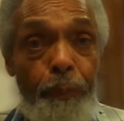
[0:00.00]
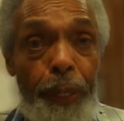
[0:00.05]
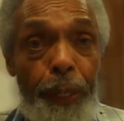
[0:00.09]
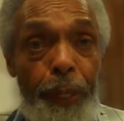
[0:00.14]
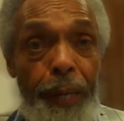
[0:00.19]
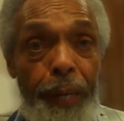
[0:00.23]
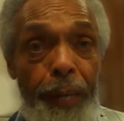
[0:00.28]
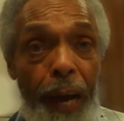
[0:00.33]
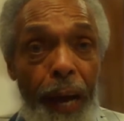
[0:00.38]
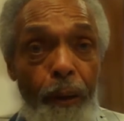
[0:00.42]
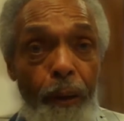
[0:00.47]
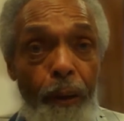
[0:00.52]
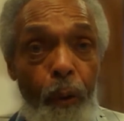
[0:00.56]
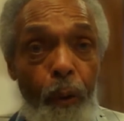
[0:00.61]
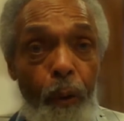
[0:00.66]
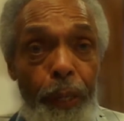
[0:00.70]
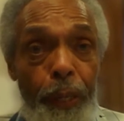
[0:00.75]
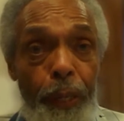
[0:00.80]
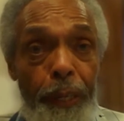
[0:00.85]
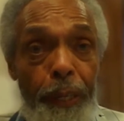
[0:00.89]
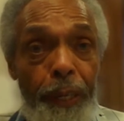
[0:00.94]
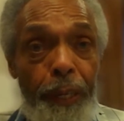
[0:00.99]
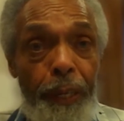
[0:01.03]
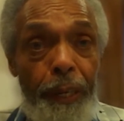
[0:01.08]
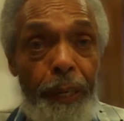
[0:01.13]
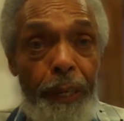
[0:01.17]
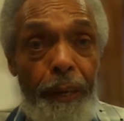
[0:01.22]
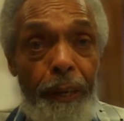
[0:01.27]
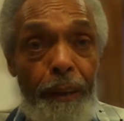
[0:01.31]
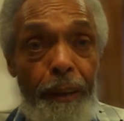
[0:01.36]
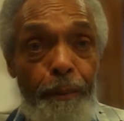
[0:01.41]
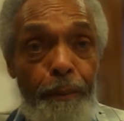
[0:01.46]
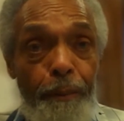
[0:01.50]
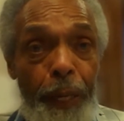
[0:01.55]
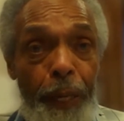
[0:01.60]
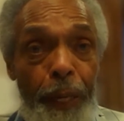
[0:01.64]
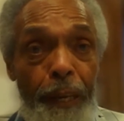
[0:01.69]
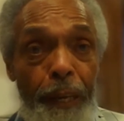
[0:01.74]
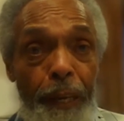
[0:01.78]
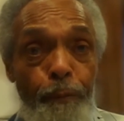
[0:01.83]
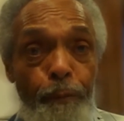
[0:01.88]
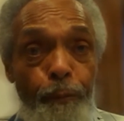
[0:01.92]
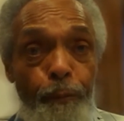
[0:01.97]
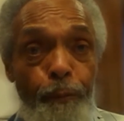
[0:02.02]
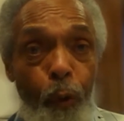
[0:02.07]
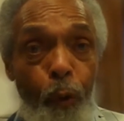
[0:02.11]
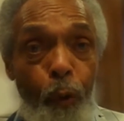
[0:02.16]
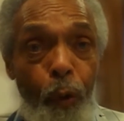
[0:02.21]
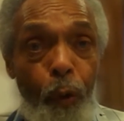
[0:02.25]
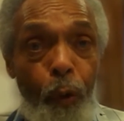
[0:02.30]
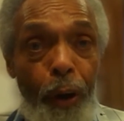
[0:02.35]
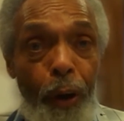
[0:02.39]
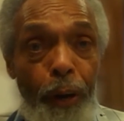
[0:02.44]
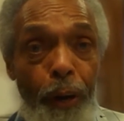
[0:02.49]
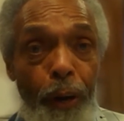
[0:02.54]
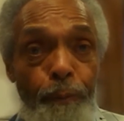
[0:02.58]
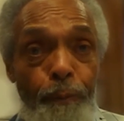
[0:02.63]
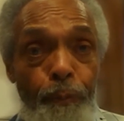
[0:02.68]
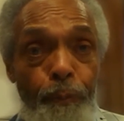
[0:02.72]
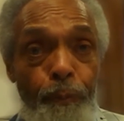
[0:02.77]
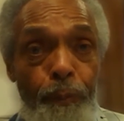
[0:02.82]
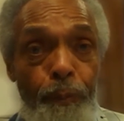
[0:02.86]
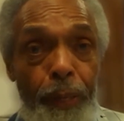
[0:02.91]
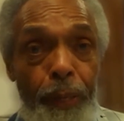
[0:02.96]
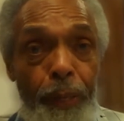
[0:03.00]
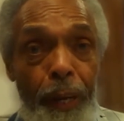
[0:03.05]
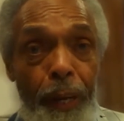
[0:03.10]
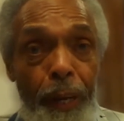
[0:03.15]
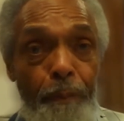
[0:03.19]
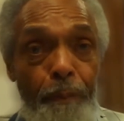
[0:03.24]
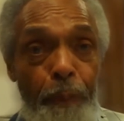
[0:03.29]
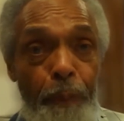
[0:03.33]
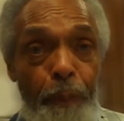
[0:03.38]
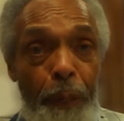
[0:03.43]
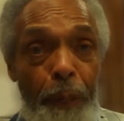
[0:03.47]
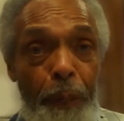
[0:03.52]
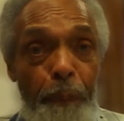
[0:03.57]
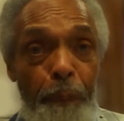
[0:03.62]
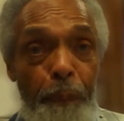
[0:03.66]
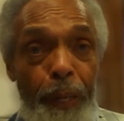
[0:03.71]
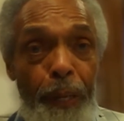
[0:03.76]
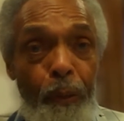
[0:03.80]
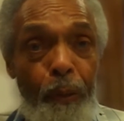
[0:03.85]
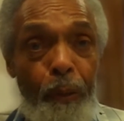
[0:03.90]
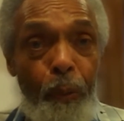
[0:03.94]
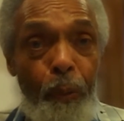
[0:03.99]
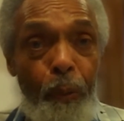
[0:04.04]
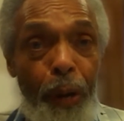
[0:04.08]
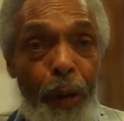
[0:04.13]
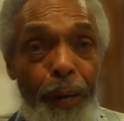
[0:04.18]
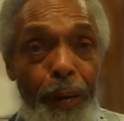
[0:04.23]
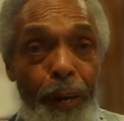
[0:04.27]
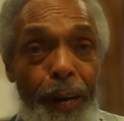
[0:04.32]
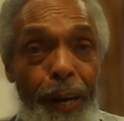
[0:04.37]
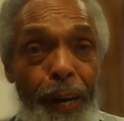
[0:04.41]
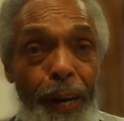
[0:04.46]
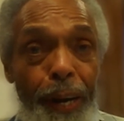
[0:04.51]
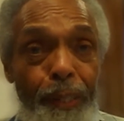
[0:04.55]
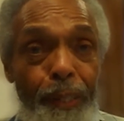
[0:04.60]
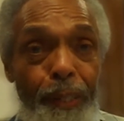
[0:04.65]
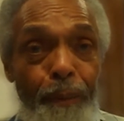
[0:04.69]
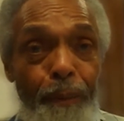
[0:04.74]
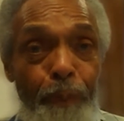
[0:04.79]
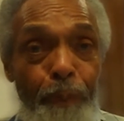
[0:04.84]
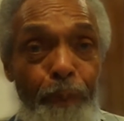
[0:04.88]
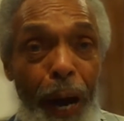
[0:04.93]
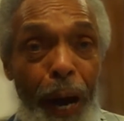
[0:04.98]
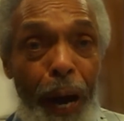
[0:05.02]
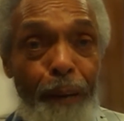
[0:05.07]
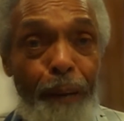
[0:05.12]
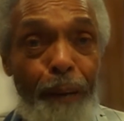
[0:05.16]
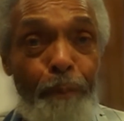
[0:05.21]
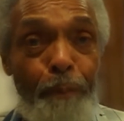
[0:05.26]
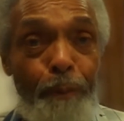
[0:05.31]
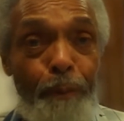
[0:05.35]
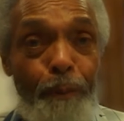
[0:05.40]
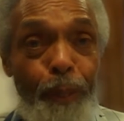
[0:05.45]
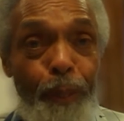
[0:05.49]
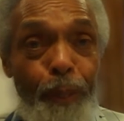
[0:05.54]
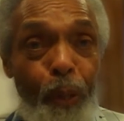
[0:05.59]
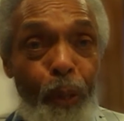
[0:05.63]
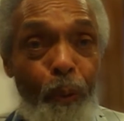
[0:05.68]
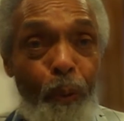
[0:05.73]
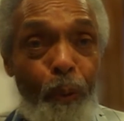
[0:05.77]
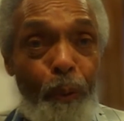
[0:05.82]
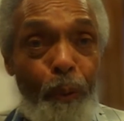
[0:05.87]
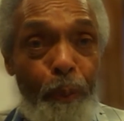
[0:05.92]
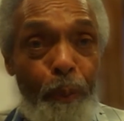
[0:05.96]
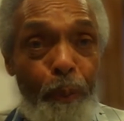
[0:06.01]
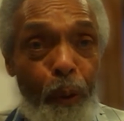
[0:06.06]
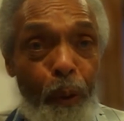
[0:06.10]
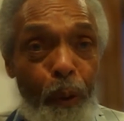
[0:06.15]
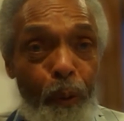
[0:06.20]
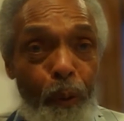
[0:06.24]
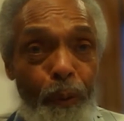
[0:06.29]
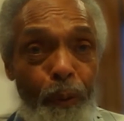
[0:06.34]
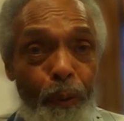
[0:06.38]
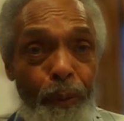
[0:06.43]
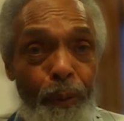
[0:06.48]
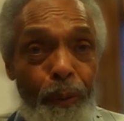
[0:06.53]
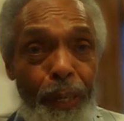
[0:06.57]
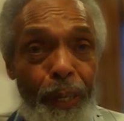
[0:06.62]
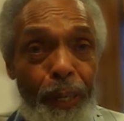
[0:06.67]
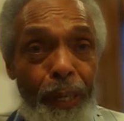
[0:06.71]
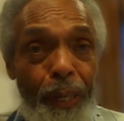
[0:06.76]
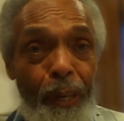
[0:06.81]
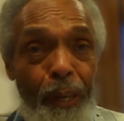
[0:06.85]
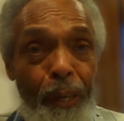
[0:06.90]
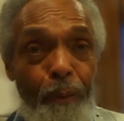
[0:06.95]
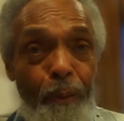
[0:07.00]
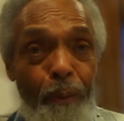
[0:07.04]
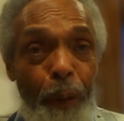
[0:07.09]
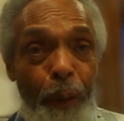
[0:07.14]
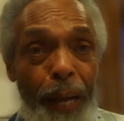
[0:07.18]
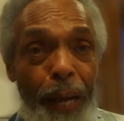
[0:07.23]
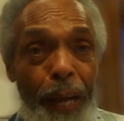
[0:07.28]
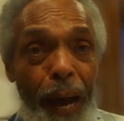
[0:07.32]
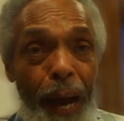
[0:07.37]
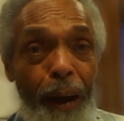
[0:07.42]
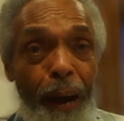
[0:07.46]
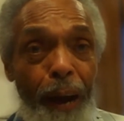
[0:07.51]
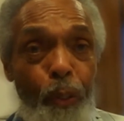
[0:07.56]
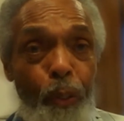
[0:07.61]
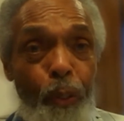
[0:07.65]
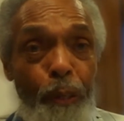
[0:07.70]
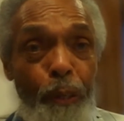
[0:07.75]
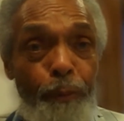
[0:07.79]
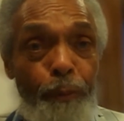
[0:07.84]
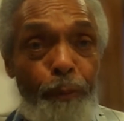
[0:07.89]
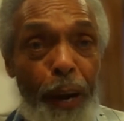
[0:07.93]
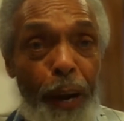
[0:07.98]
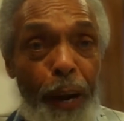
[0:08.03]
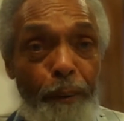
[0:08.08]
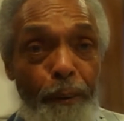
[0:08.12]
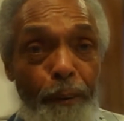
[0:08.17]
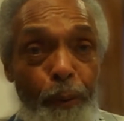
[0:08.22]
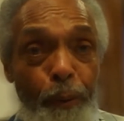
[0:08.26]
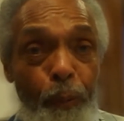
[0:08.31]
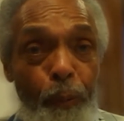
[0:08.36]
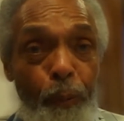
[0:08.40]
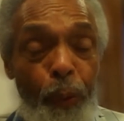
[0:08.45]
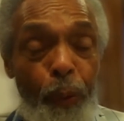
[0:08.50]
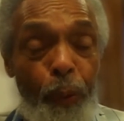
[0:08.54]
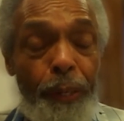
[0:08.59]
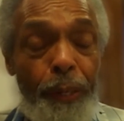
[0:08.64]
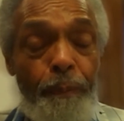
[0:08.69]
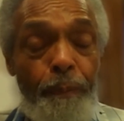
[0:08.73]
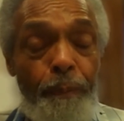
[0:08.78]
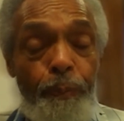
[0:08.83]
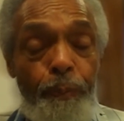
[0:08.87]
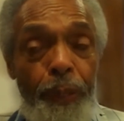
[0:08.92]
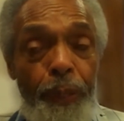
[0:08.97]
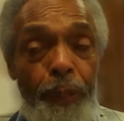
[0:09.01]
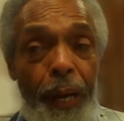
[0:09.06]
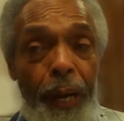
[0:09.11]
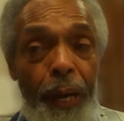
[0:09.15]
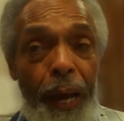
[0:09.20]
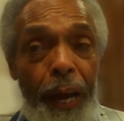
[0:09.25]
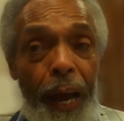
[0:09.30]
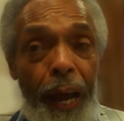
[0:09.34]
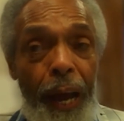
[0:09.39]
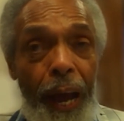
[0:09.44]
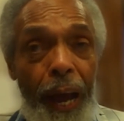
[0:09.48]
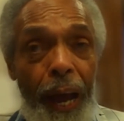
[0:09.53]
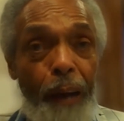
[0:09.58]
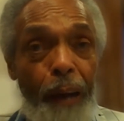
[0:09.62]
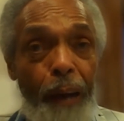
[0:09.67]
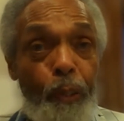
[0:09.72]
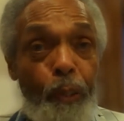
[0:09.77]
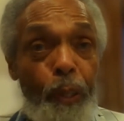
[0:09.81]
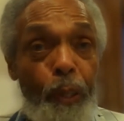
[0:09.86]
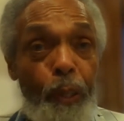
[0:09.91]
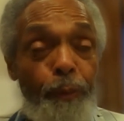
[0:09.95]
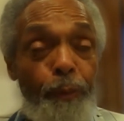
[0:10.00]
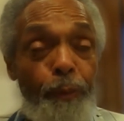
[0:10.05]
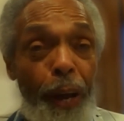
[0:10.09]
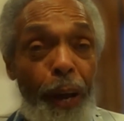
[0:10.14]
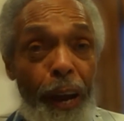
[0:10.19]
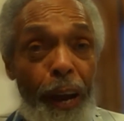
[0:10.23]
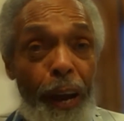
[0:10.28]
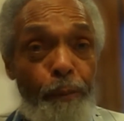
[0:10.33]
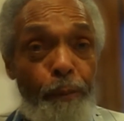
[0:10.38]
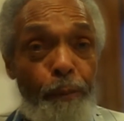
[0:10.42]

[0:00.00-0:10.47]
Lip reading: would not only be for people who are at the bottom of the totem pole, but housing for everyone. Housing for